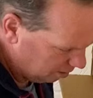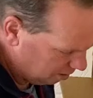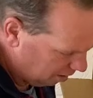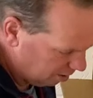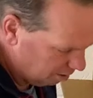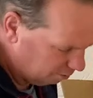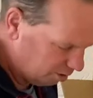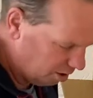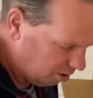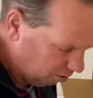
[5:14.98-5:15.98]
and then obviously
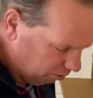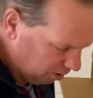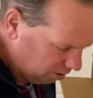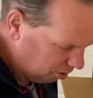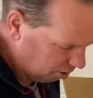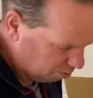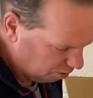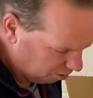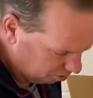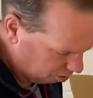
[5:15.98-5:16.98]
you've got this adjustment on
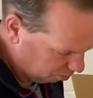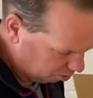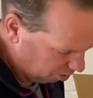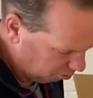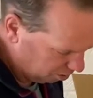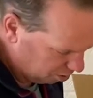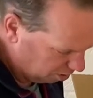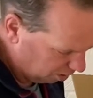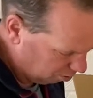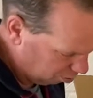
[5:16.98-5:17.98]
the top as well, which they
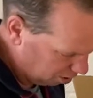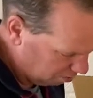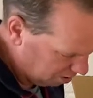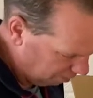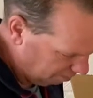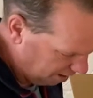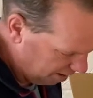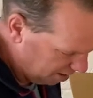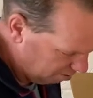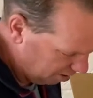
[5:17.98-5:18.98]
all seem to have that
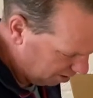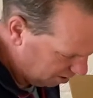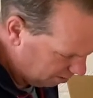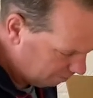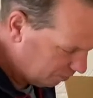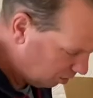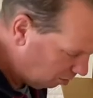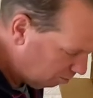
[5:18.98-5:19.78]
anyway. So I'll